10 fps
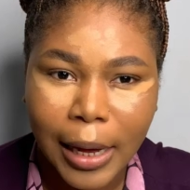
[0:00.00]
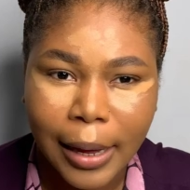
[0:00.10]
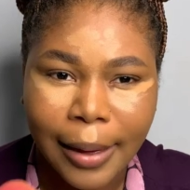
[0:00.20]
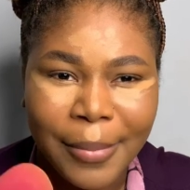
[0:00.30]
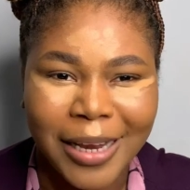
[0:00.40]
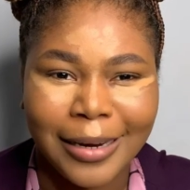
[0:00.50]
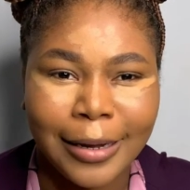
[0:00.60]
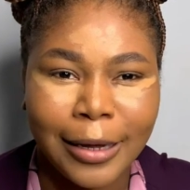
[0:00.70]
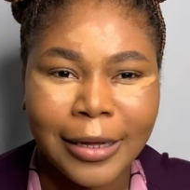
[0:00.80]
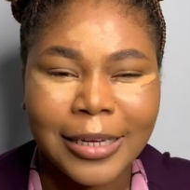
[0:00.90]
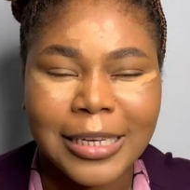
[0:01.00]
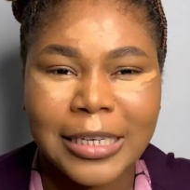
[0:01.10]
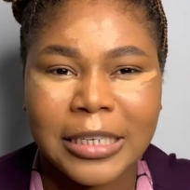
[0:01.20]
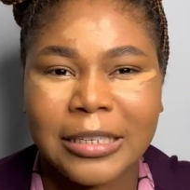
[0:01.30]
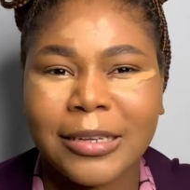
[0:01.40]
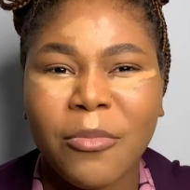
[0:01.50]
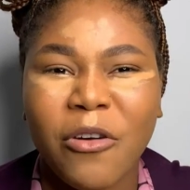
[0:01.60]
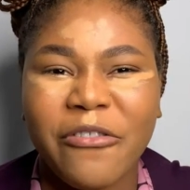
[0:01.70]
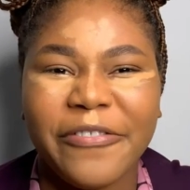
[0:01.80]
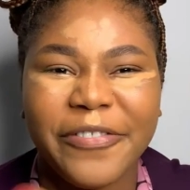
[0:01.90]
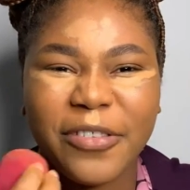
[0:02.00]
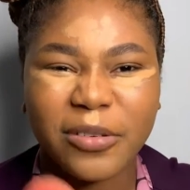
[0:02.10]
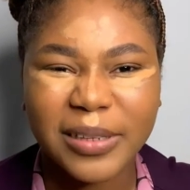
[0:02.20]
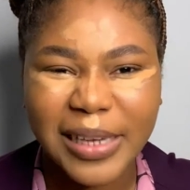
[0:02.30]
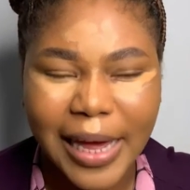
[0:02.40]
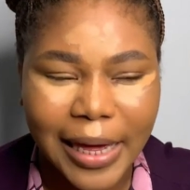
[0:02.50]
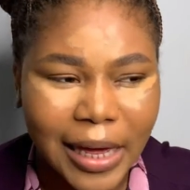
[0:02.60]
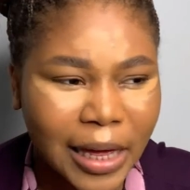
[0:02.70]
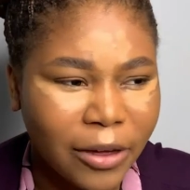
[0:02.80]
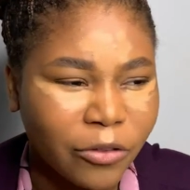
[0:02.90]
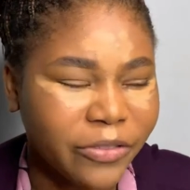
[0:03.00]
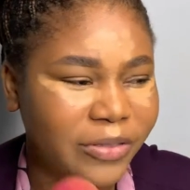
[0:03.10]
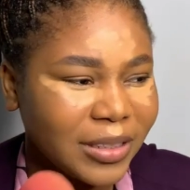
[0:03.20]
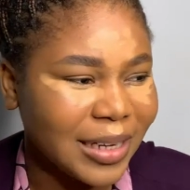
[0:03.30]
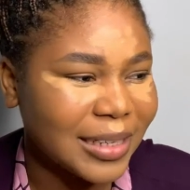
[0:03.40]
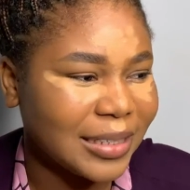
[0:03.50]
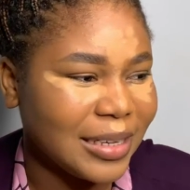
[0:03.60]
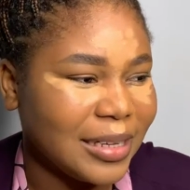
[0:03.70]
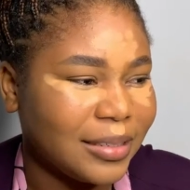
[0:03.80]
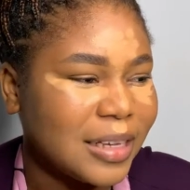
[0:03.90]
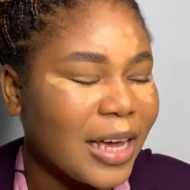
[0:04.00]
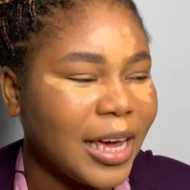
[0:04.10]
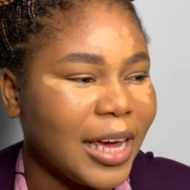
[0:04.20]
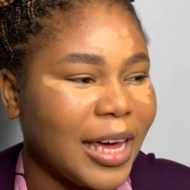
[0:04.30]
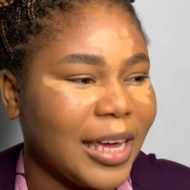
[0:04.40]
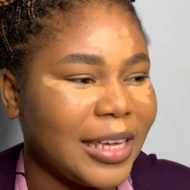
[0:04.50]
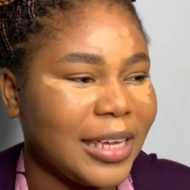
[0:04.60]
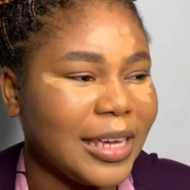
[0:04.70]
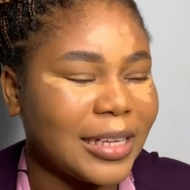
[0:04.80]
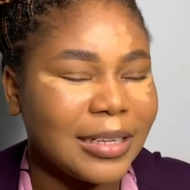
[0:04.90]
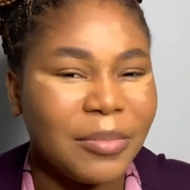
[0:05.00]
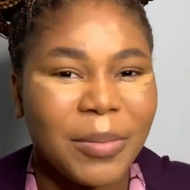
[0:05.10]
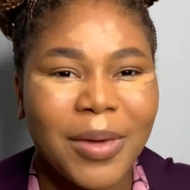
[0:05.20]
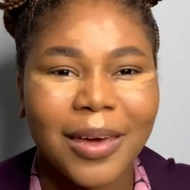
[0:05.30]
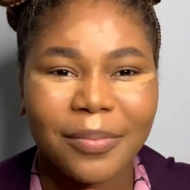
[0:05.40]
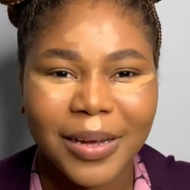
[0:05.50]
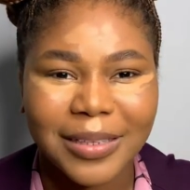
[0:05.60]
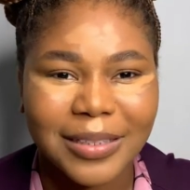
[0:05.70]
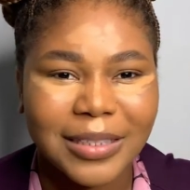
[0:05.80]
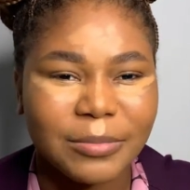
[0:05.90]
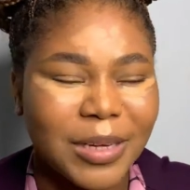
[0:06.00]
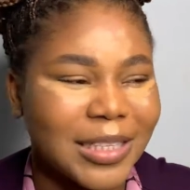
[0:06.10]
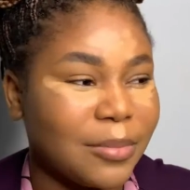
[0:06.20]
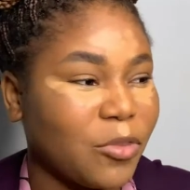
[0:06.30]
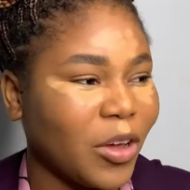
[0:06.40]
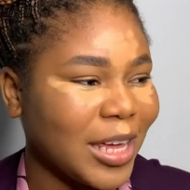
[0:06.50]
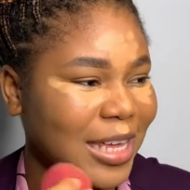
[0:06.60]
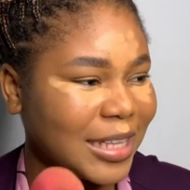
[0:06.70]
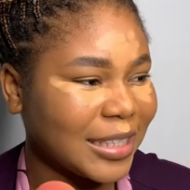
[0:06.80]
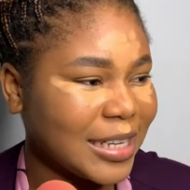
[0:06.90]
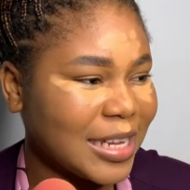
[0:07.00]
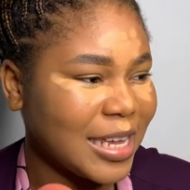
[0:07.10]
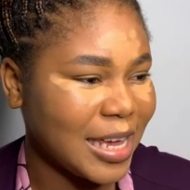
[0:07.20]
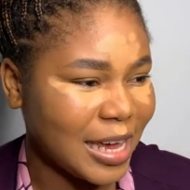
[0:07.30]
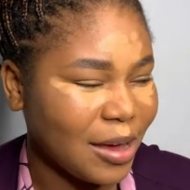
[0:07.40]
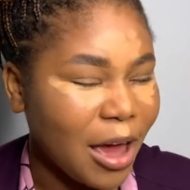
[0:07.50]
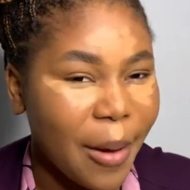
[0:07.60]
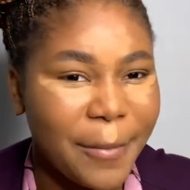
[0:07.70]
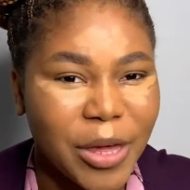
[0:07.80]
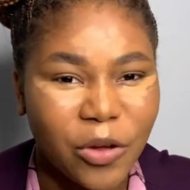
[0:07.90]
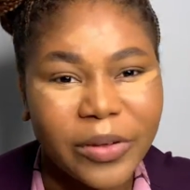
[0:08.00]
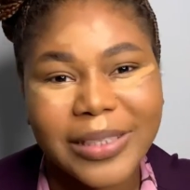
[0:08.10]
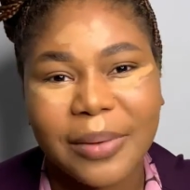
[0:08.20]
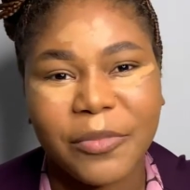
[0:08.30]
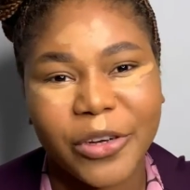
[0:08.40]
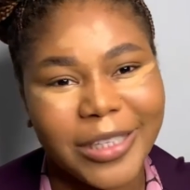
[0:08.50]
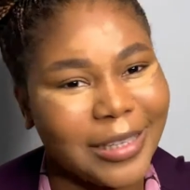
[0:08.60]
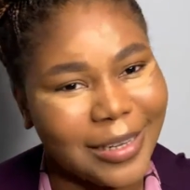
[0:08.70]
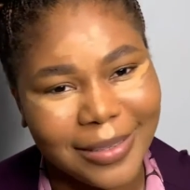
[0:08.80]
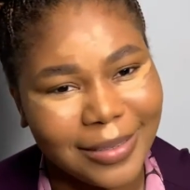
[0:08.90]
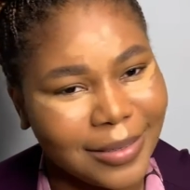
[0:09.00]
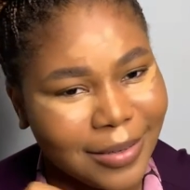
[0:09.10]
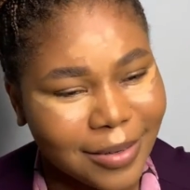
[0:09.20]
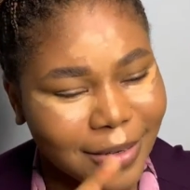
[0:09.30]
I mean, someone will feel like, will feel that yes, I'm a makeup artist, but I'm not hitting here because I'm not in the city.